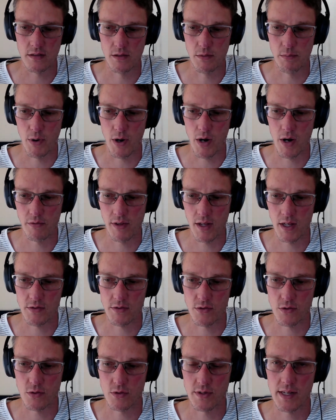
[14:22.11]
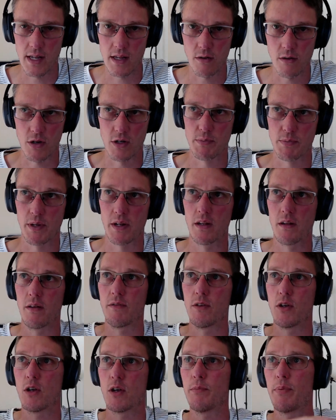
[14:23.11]
the buyer of last resort and that thing. But if
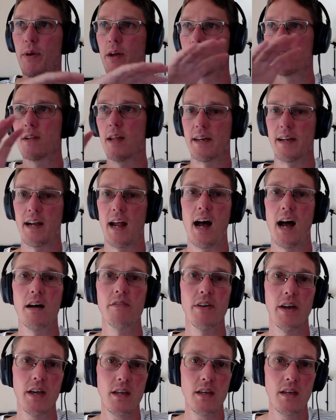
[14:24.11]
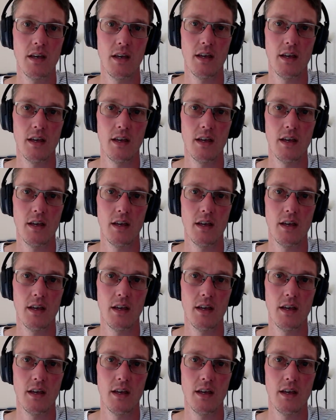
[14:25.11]
you compare it to like an Aave,